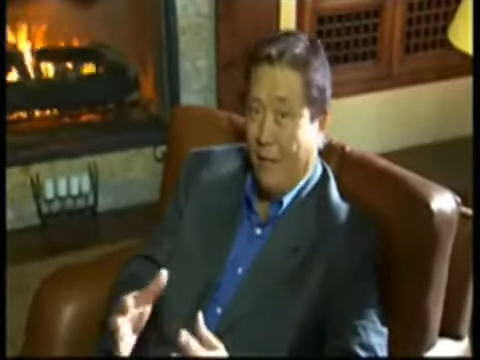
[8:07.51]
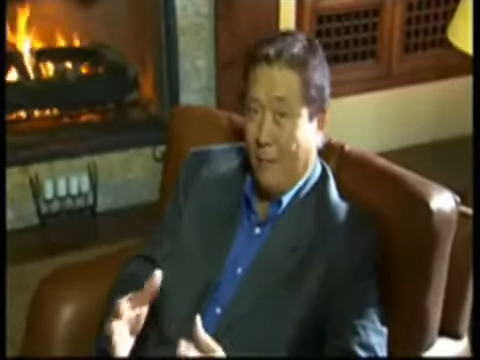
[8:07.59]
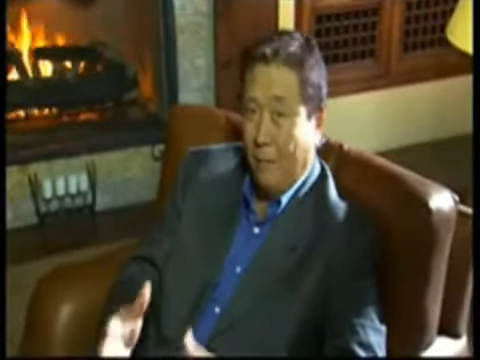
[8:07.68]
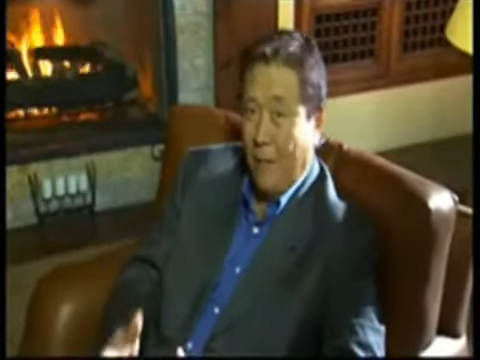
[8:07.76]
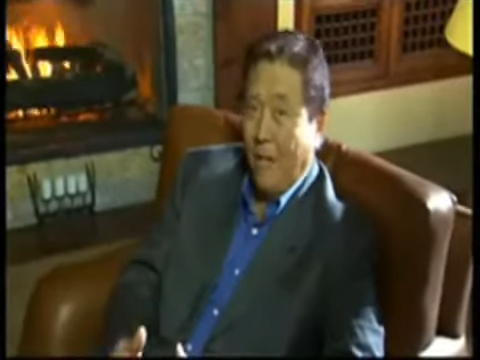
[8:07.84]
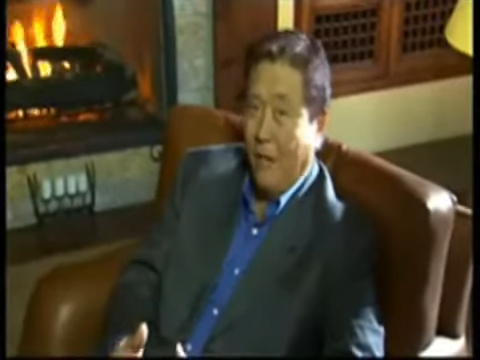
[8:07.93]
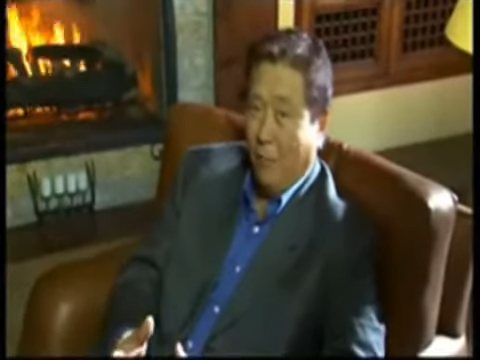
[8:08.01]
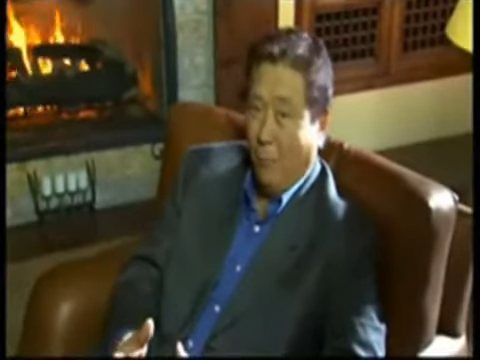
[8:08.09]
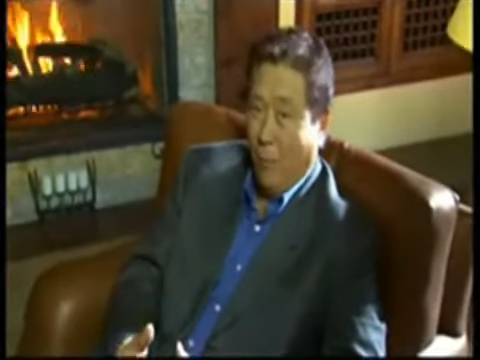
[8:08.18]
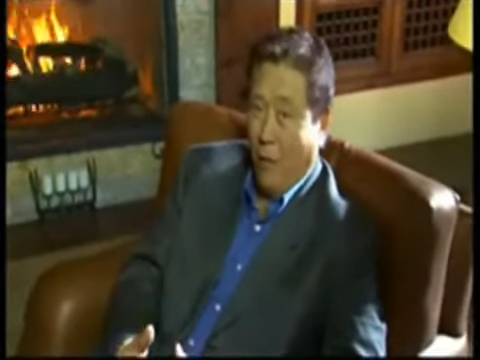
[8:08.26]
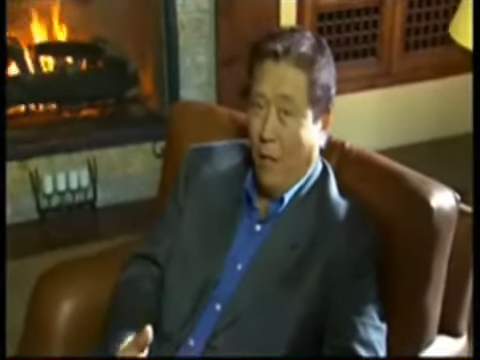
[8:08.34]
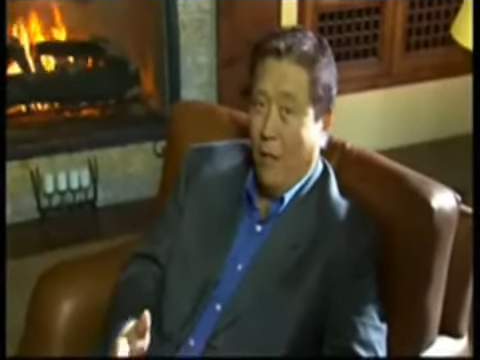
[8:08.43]
it's a
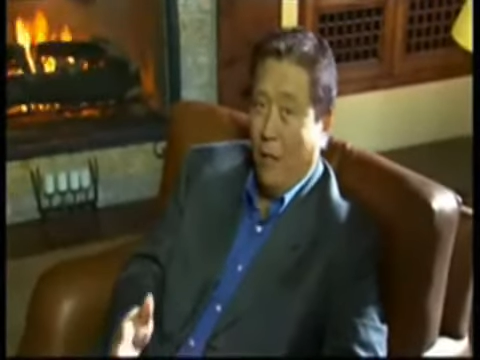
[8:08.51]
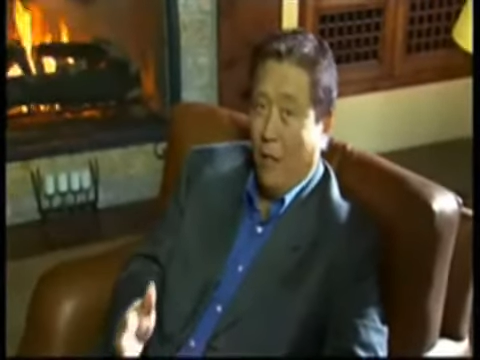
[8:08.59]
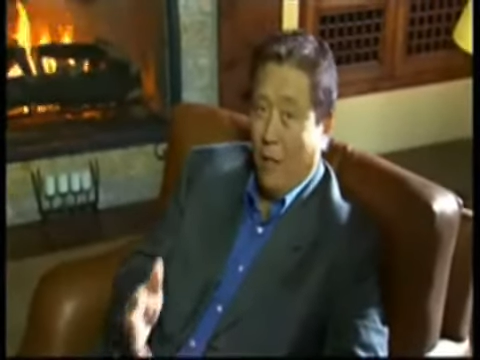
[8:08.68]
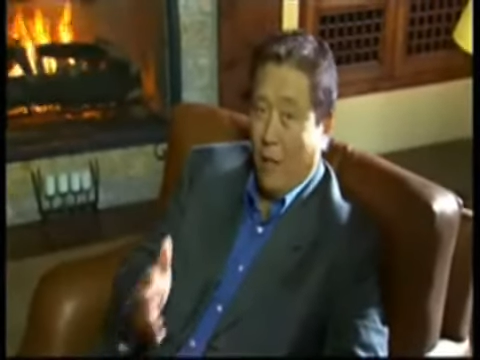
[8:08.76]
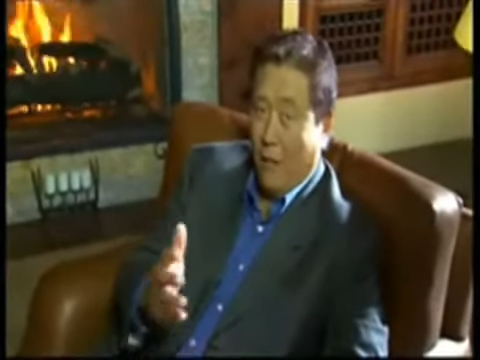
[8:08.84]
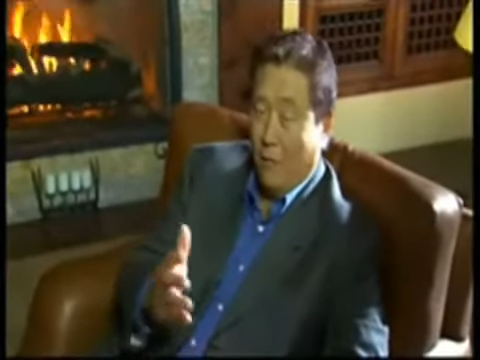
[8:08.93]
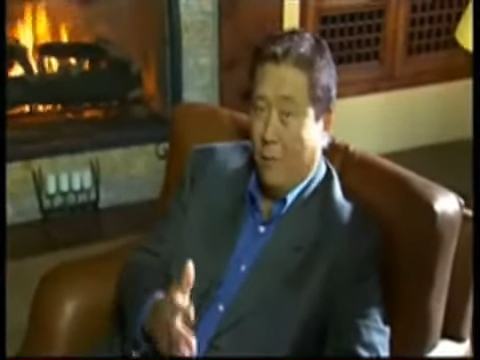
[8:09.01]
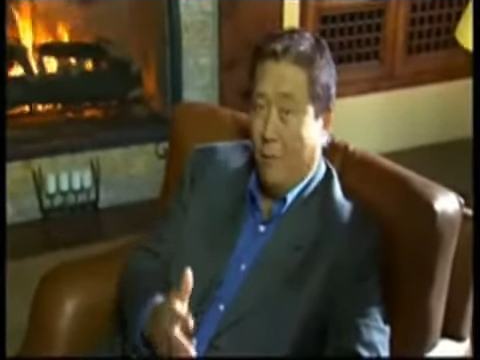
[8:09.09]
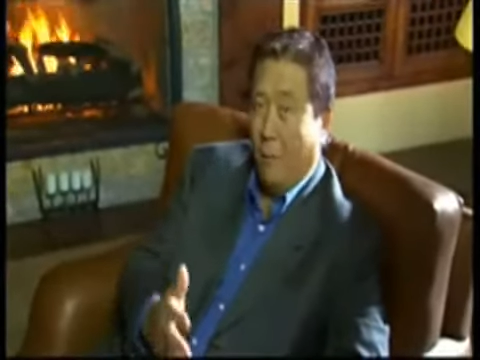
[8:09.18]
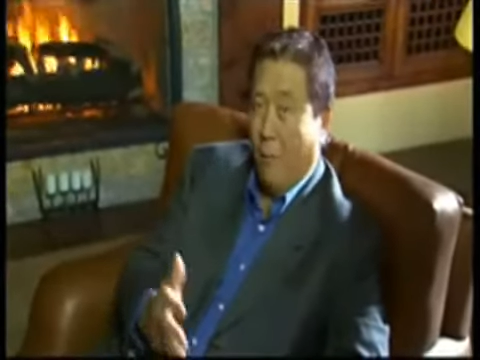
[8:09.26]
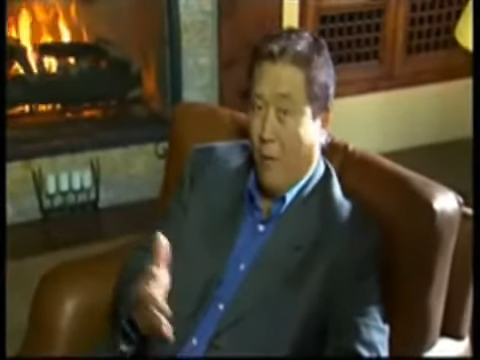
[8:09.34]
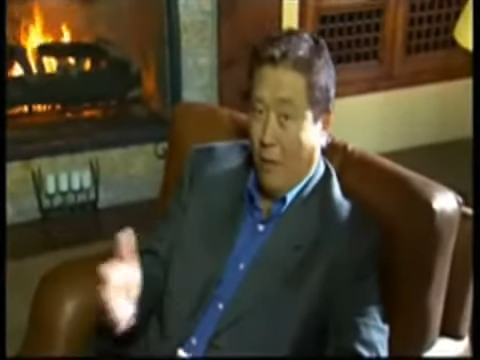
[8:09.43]
patient way of
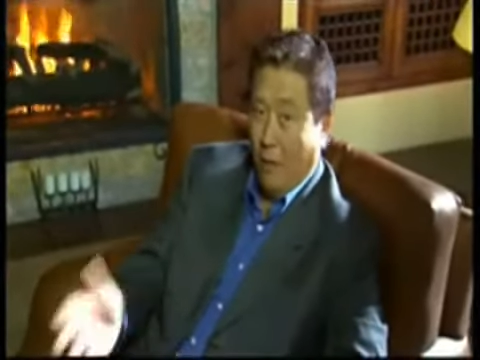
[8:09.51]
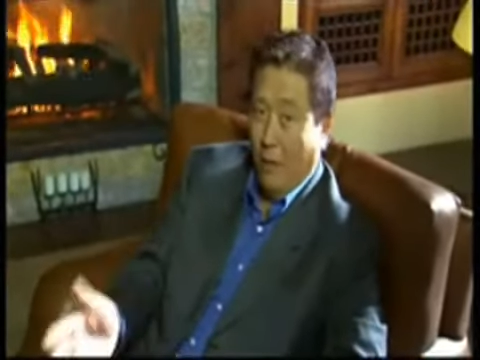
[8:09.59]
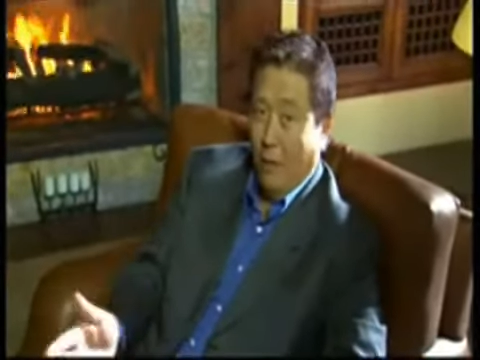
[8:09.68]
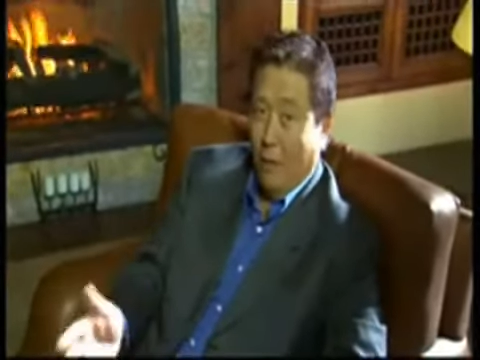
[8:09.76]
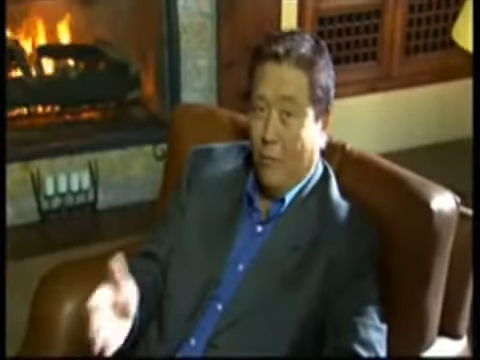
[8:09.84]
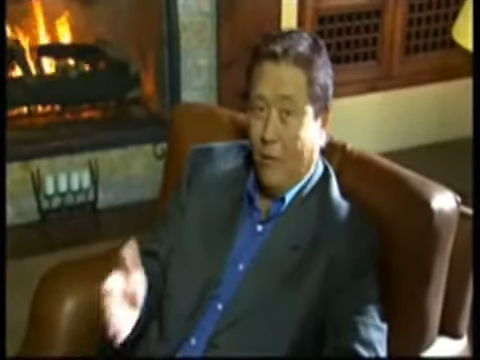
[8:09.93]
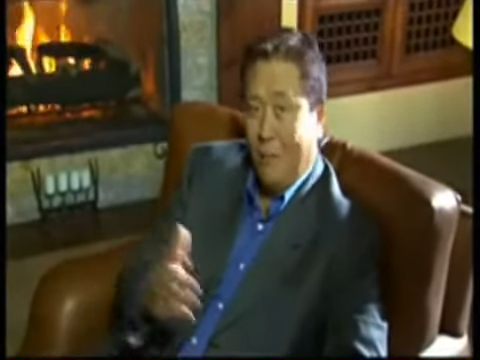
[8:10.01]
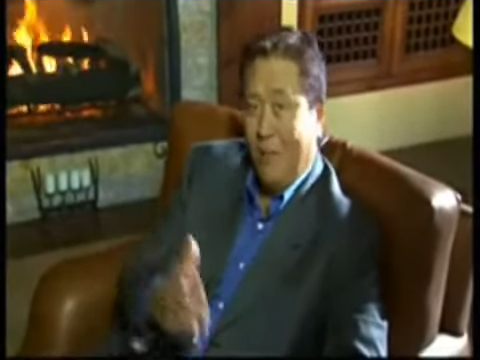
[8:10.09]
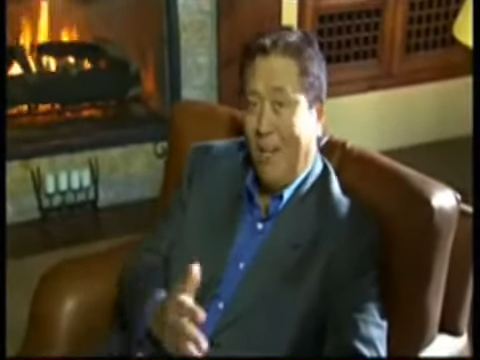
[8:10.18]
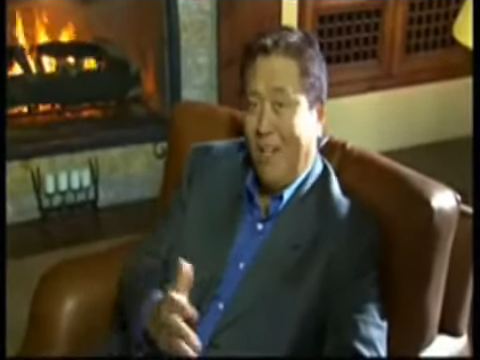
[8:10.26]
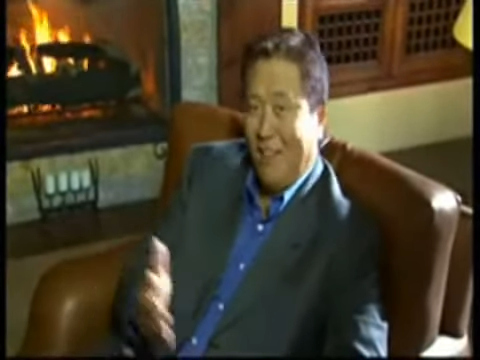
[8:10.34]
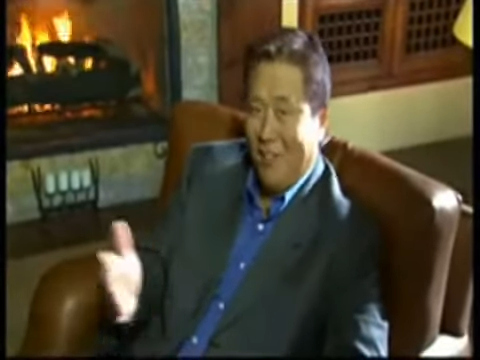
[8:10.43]
supporting you
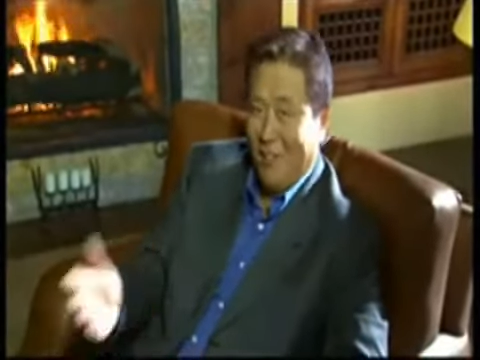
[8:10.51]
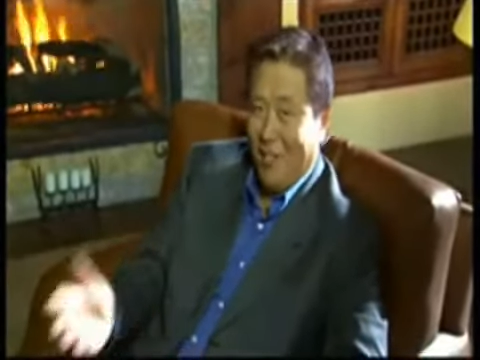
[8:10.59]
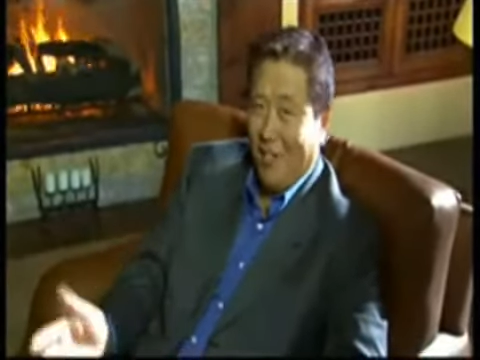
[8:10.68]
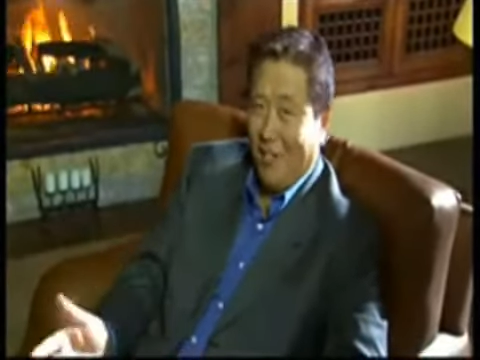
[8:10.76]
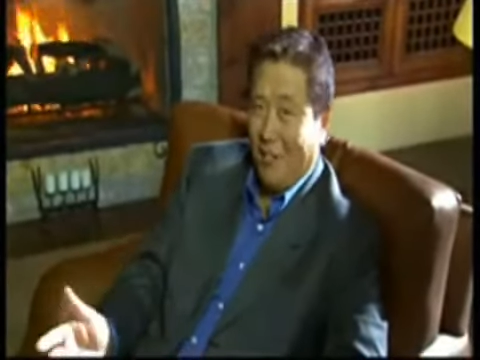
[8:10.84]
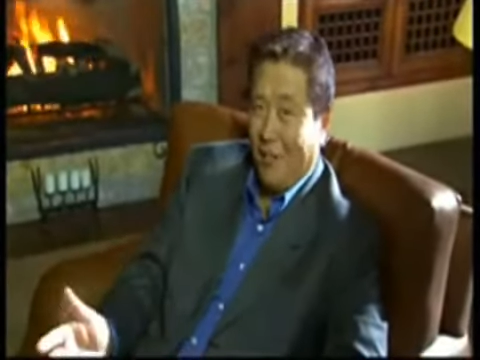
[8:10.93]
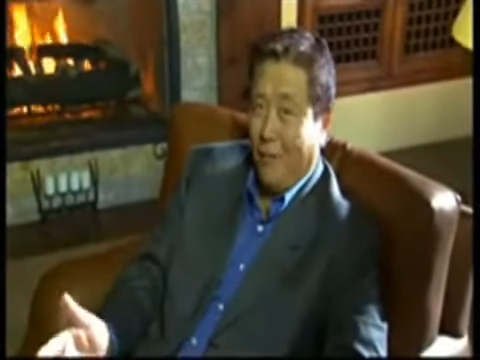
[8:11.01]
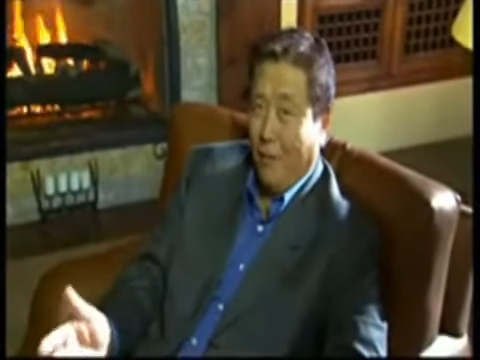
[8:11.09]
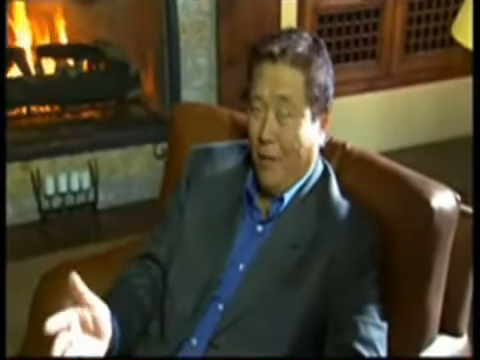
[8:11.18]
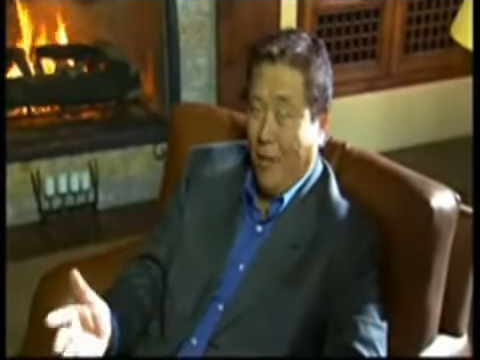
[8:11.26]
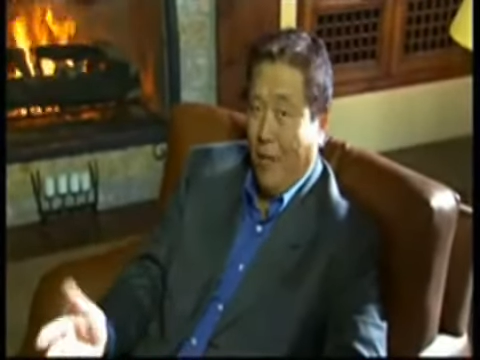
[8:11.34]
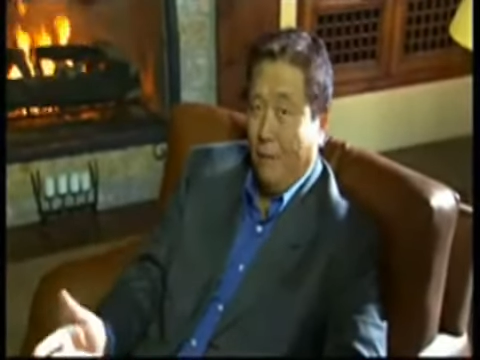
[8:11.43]
in making the changes of
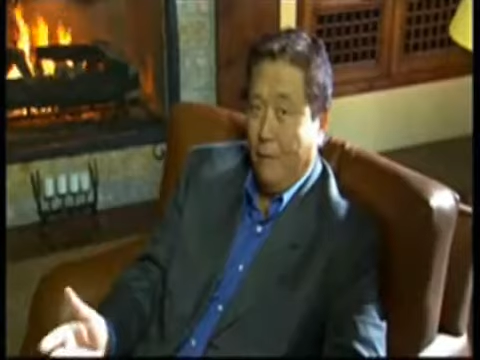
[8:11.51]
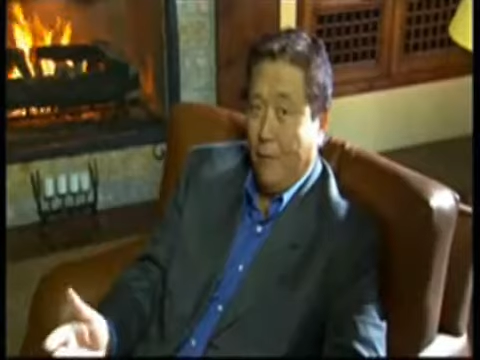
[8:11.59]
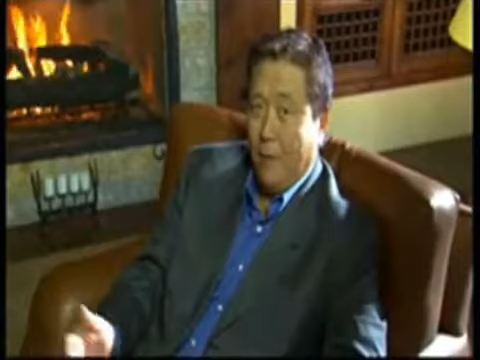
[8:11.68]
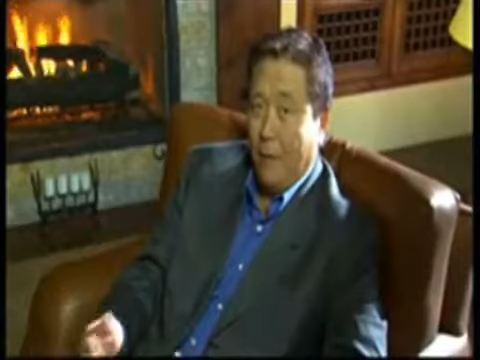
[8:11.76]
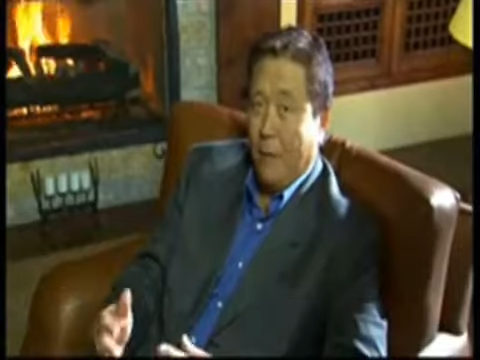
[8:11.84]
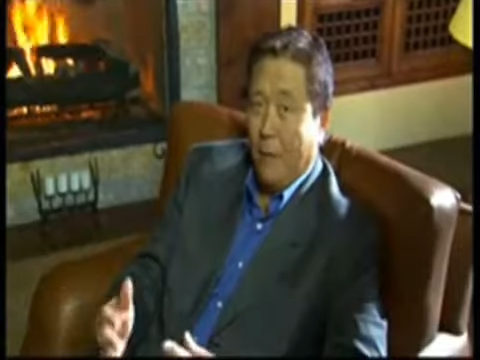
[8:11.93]
your life.